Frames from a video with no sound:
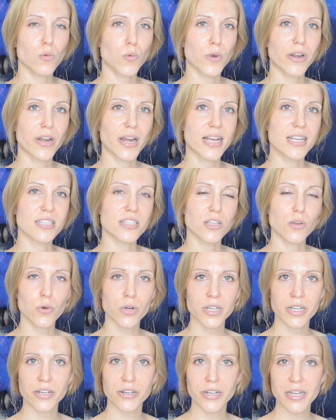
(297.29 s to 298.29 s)
whereas the
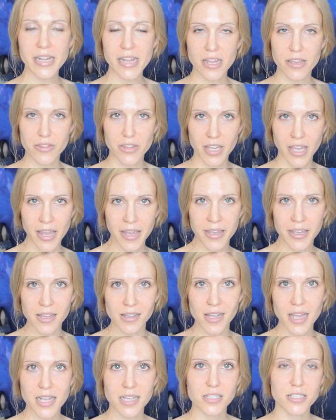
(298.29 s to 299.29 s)
ordinary and the Inkey
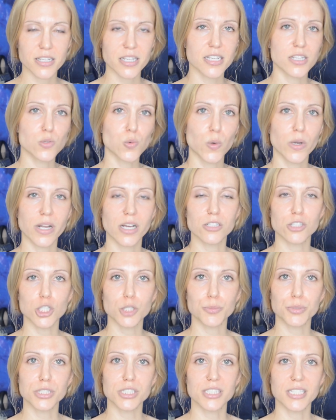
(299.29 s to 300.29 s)
List is
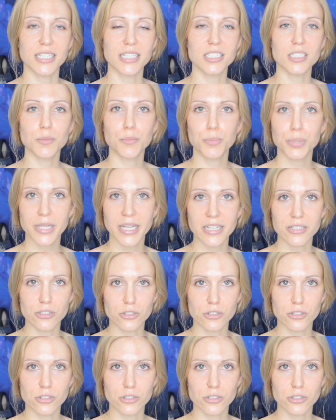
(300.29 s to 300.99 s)
100% plant